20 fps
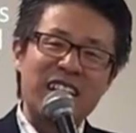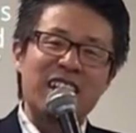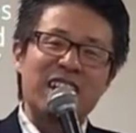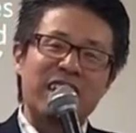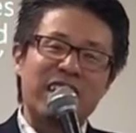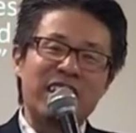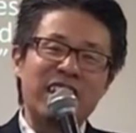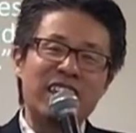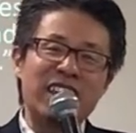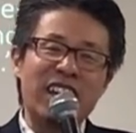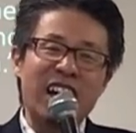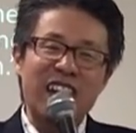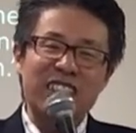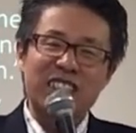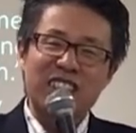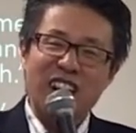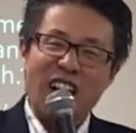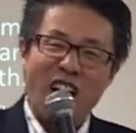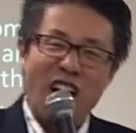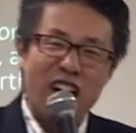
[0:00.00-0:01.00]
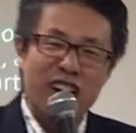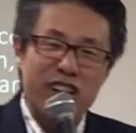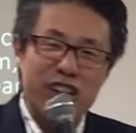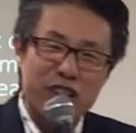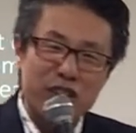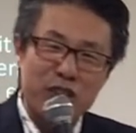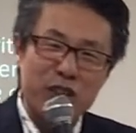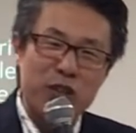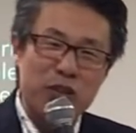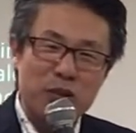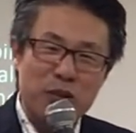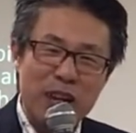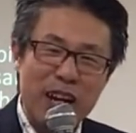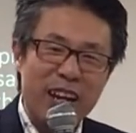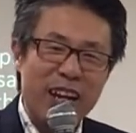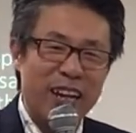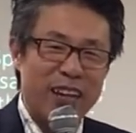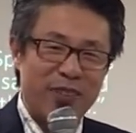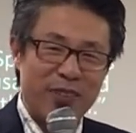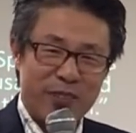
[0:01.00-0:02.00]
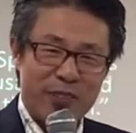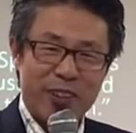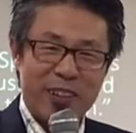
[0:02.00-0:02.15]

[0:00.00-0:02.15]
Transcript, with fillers: he has conquered the grave.